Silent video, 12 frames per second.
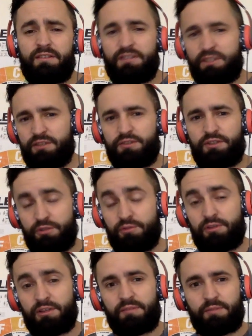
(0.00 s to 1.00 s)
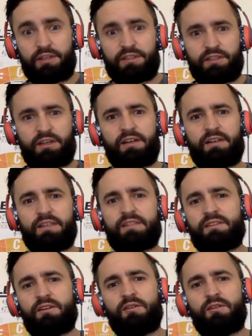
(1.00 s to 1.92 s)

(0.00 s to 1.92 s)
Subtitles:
ukulele, but guitar, it's